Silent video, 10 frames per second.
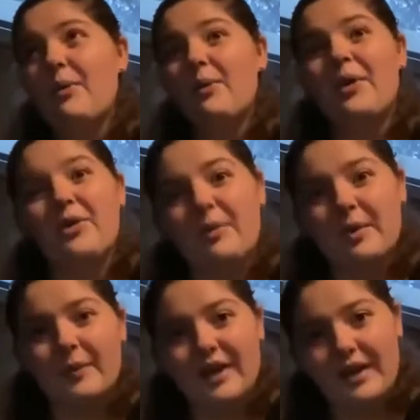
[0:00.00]
with
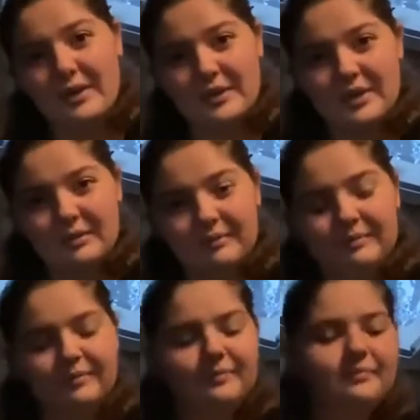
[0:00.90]
open windows.
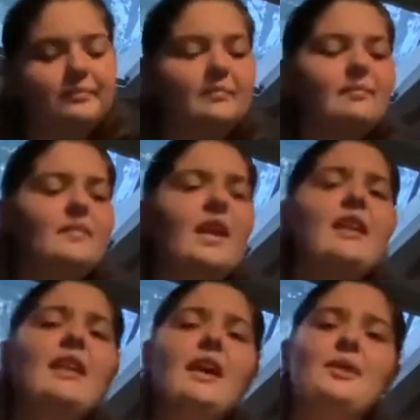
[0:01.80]

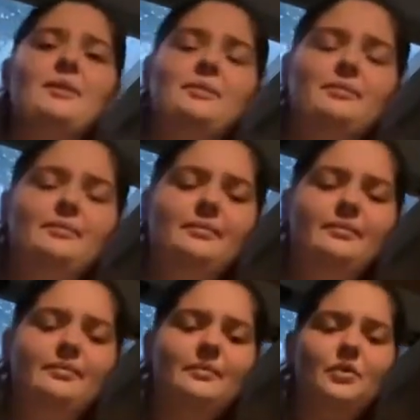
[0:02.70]
Now,
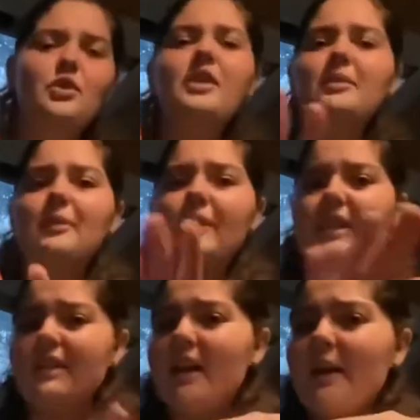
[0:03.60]
trust me when I
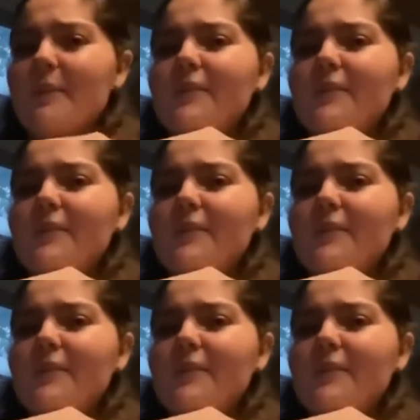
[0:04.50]
say,